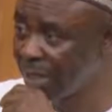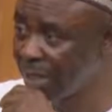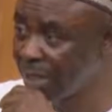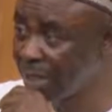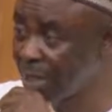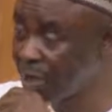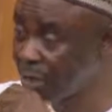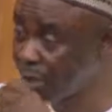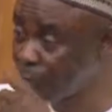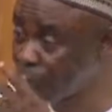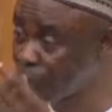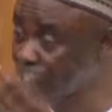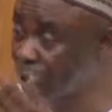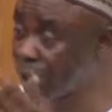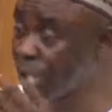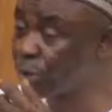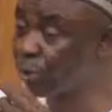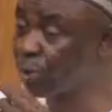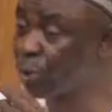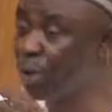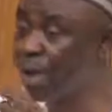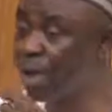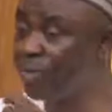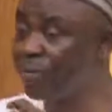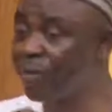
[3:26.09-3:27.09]
Then, of course,
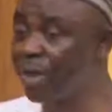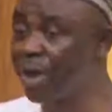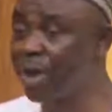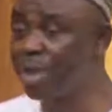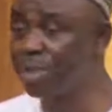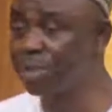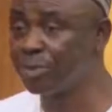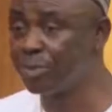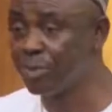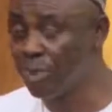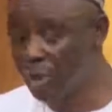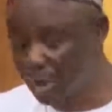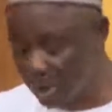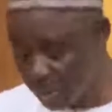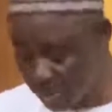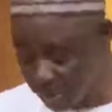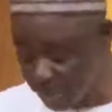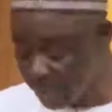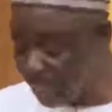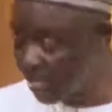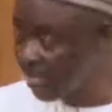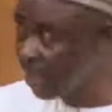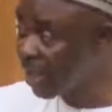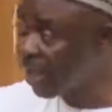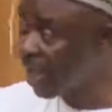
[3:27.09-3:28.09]
we have our
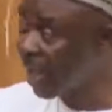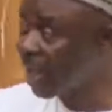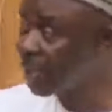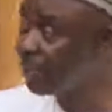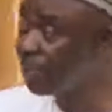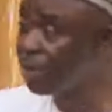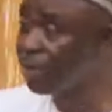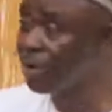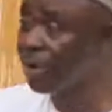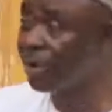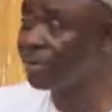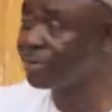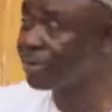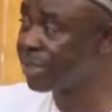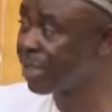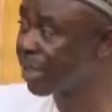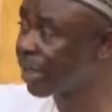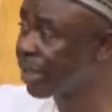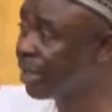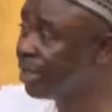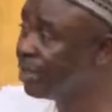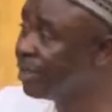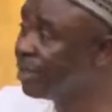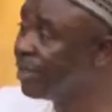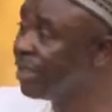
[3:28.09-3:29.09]
small and
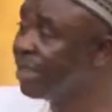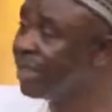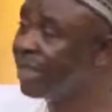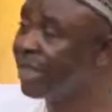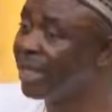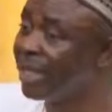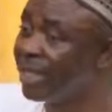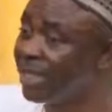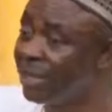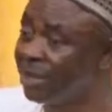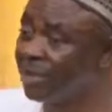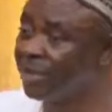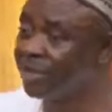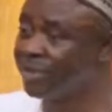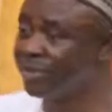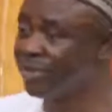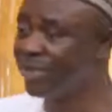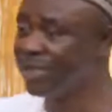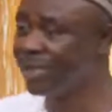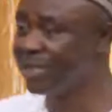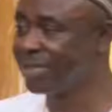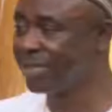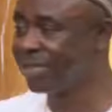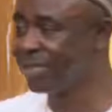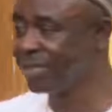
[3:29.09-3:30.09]
medium-scale
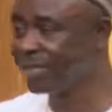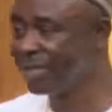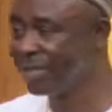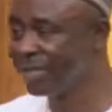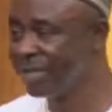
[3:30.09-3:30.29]
industries